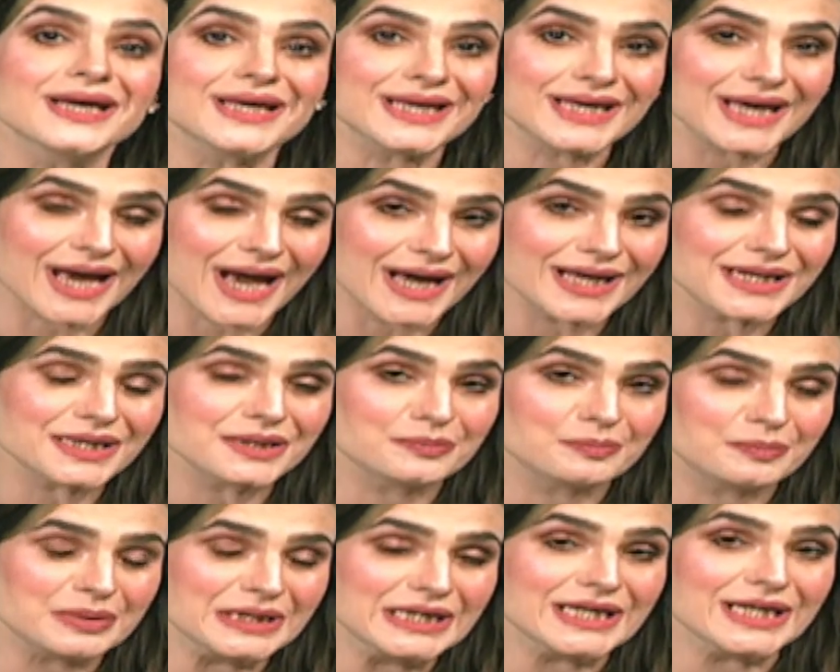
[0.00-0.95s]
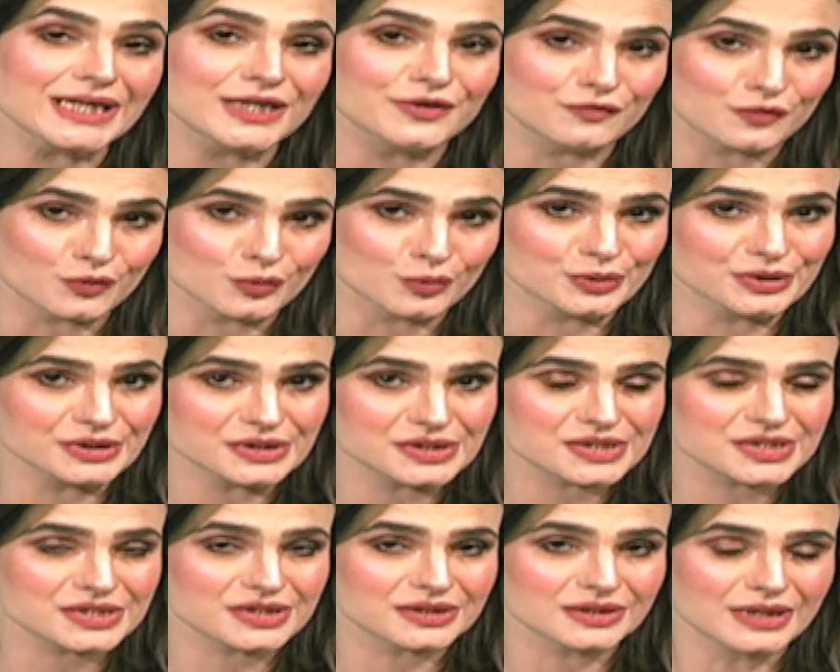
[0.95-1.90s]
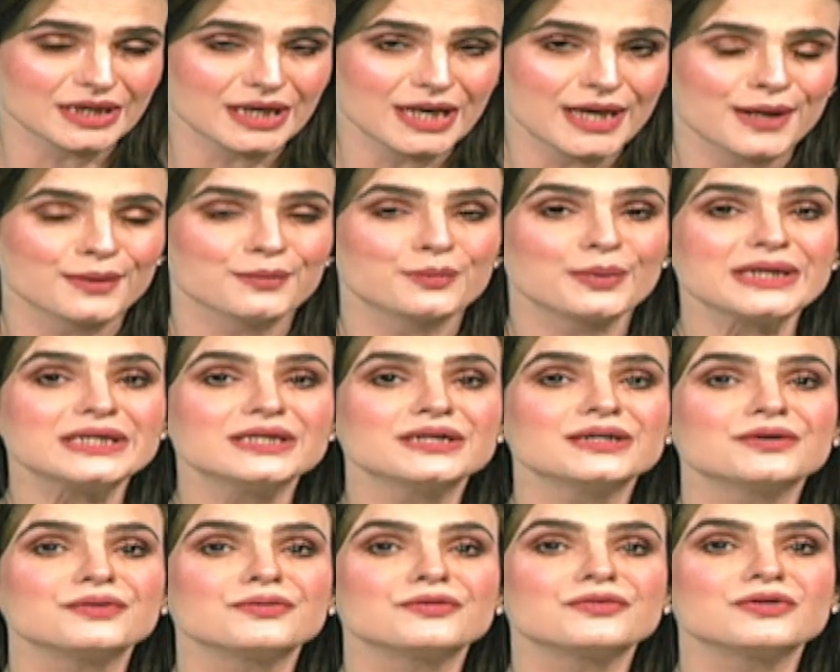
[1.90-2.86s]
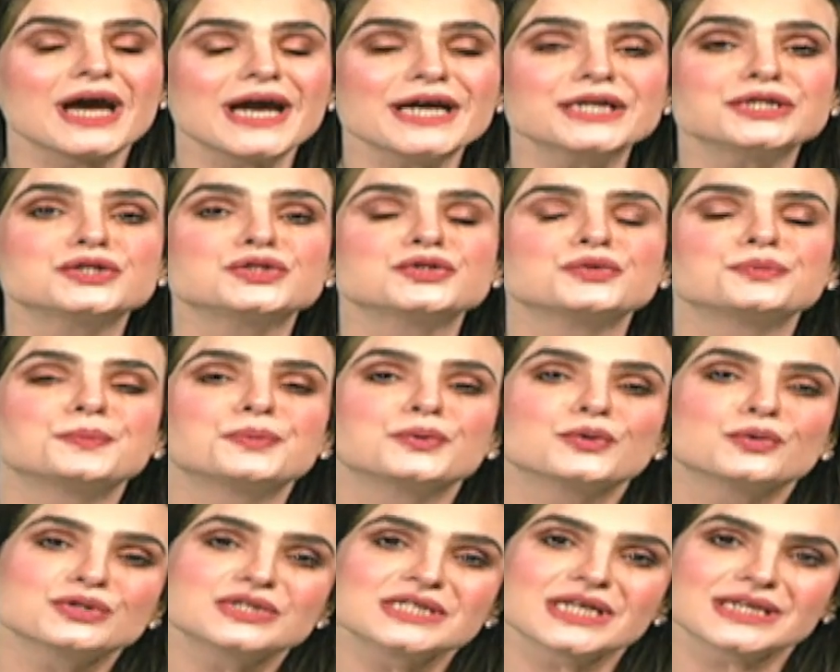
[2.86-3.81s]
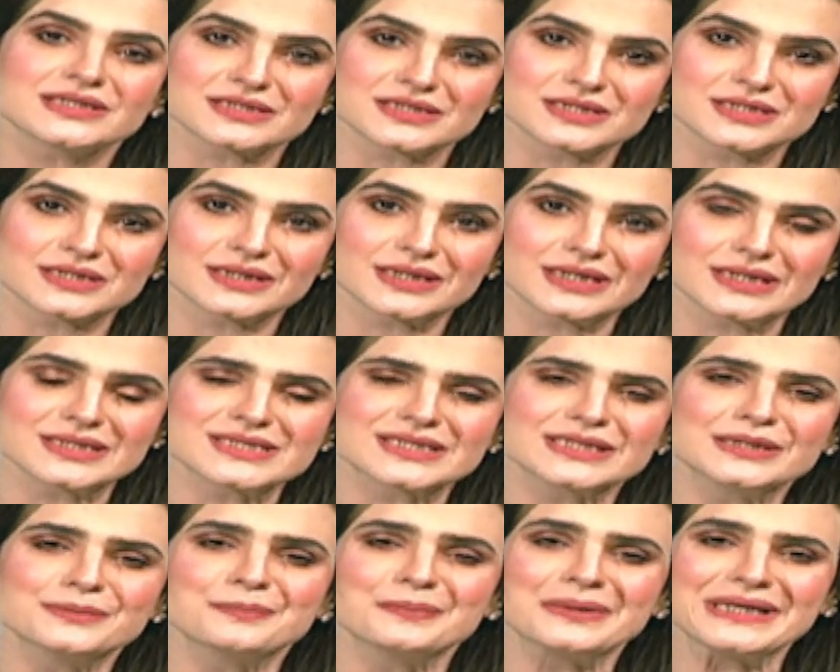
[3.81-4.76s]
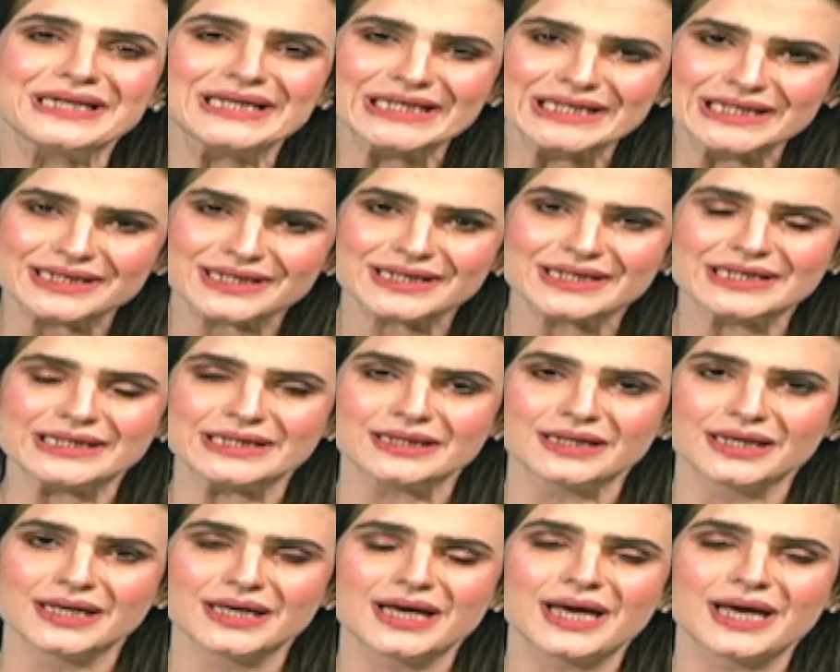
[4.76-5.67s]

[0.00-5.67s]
can be influenced, whether right to protest is completely